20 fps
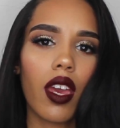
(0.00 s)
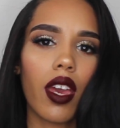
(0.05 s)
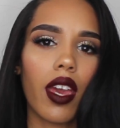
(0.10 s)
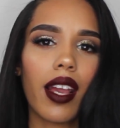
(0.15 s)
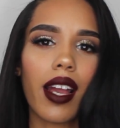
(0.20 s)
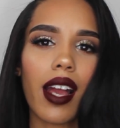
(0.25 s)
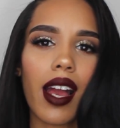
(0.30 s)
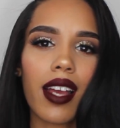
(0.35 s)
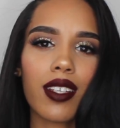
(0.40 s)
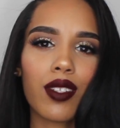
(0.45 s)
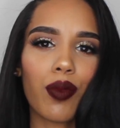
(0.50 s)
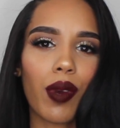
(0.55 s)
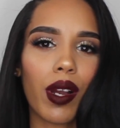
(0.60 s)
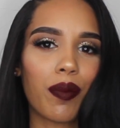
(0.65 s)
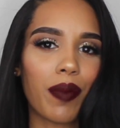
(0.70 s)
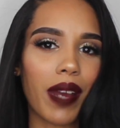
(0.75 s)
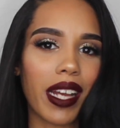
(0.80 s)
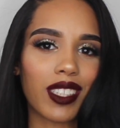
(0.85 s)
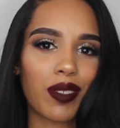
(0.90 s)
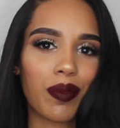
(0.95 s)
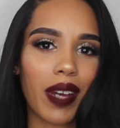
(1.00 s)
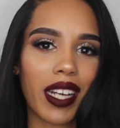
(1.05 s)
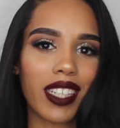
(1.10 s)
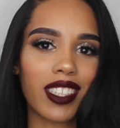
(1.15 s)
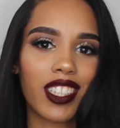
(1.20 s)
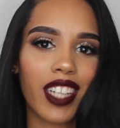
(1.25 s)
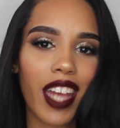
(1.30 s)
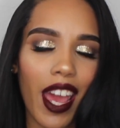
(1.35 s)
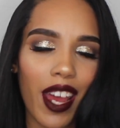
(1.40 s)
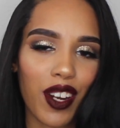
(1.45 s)
Hey guys, welcome back to my
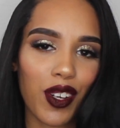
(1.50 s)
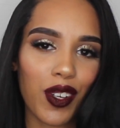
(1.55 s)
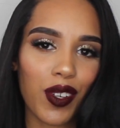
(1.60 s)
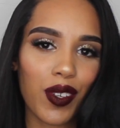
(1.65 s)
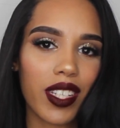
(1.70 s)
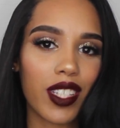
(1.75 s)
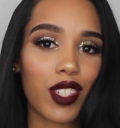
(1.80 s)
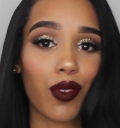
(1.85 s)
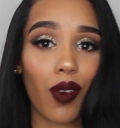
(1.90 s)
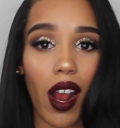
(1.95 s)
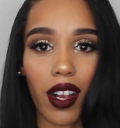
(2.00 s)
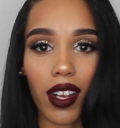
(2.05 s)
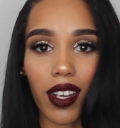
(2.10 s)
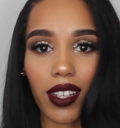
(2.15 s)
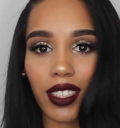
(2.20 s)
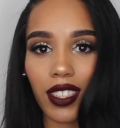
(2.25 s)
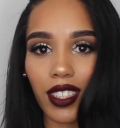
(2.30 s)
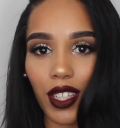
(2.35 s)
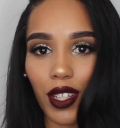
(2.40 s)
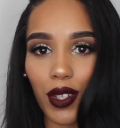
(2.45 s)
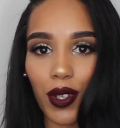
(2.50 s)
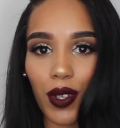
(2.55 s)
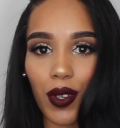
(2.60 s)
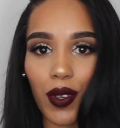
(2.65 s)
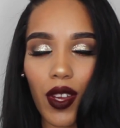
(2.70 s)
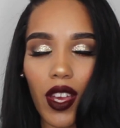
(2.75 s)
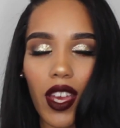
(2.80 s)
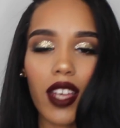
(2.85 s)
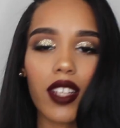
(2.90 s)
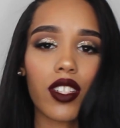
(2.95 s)
channel. It's
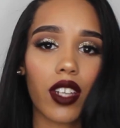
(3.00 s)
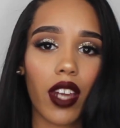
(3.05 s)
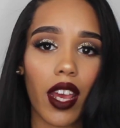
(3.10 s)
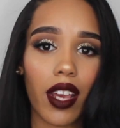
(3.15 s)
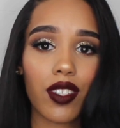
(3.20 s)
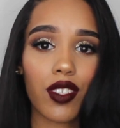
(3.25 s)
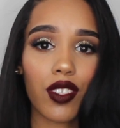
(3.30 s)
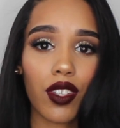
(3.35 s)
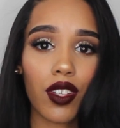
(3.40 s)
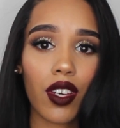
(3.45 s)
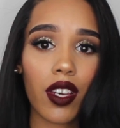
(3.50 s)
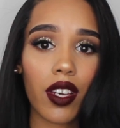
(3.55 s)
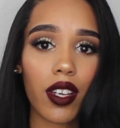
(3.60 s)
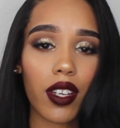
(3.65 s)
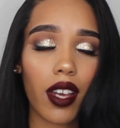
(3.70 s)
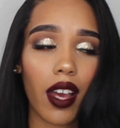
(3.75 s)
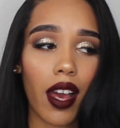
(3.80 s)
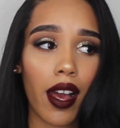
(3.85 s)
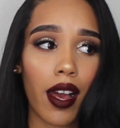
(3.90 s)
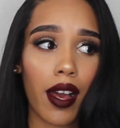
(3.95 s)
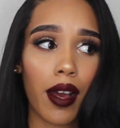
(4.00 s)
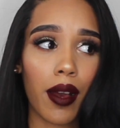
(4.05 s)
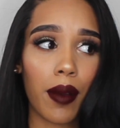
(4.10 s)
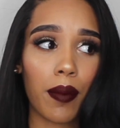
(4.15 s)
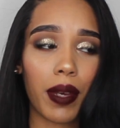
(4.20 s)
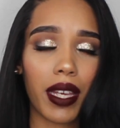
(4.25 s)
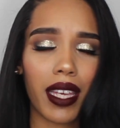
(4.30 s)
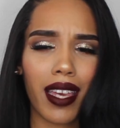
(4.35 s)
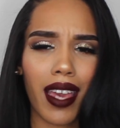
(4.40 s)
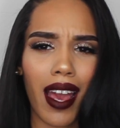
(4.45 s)
Roccastillo. Today's look,
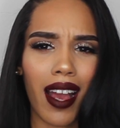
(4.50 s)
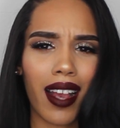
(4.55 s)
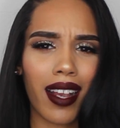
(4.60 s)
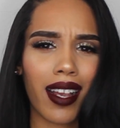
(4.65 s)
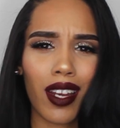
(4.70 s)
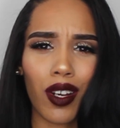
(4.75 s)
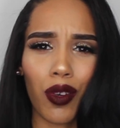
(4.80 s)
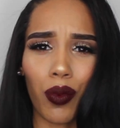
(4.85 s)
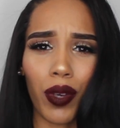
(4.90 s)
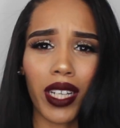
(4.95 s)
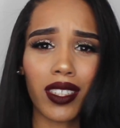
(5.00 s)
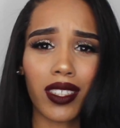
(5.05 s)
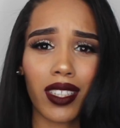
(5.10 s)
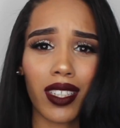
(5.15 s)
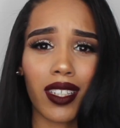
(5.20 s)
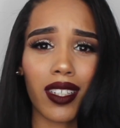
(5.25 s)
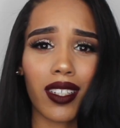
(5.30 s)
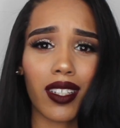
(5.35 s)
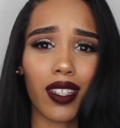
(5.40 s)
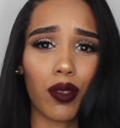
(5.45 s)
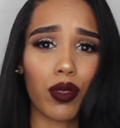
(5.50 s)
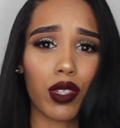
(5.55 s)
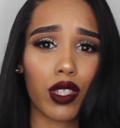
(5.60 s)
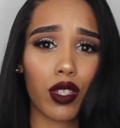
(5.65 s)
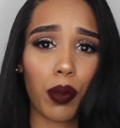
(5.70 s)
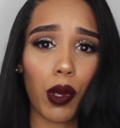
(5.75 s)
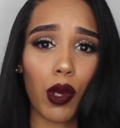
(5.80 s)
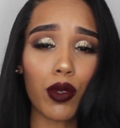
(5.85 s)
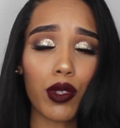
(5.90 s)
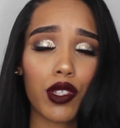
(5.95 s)
yeah, I kind of winged it. It was
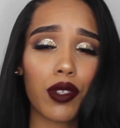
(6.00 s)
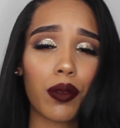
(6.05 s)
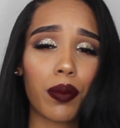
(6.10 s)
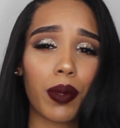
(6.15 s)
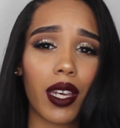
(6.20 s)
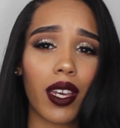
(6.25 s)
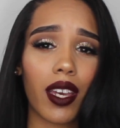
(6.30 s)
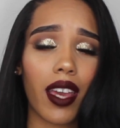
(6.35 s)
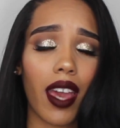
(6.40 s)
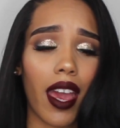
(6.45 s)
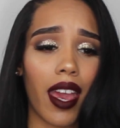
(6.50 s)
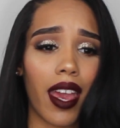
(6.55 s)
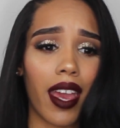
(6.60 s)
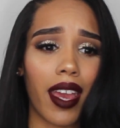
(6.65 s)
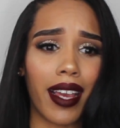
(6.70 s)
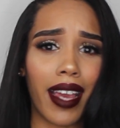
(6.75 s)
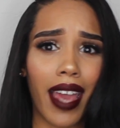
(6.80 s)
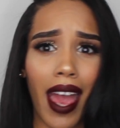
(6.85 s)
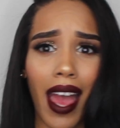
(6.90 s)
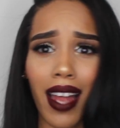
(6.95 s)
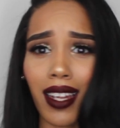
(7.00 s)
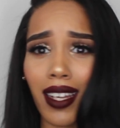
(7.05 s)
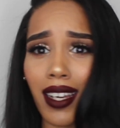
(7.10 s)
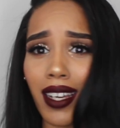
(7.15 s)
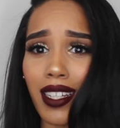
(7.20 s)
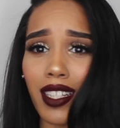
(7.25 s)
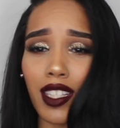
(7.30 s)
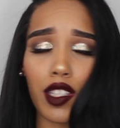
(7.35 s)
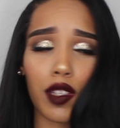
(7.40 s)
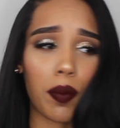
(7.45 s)
supposed to be a gala
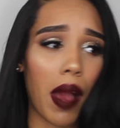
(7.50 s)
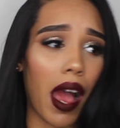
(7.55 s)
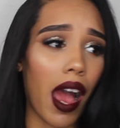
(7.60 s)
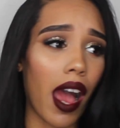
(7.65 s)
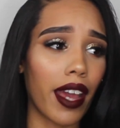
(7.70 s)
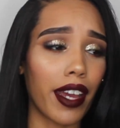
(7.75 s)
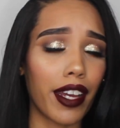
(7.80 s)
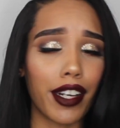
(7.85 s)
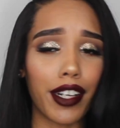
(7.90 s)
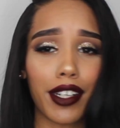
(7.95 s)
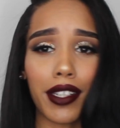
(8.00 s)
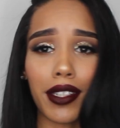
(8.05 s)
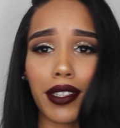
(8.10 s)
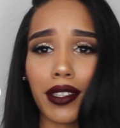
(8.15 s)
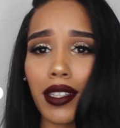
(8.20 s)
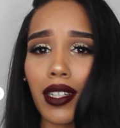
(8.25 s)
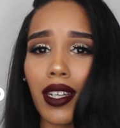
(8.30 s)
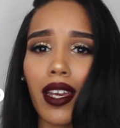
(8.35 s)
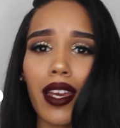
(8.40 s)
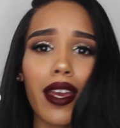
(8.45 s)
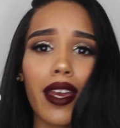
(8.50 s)
inspired